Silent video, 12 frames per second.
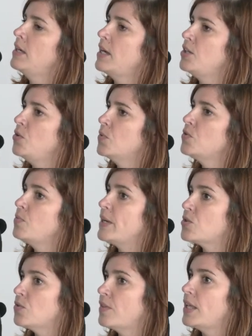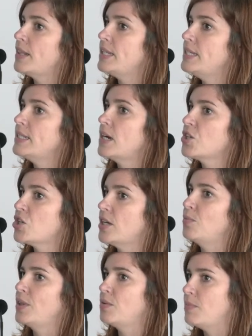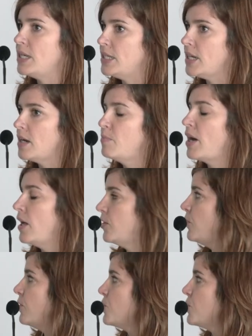and you want to make sure that these are shared with the media prior to the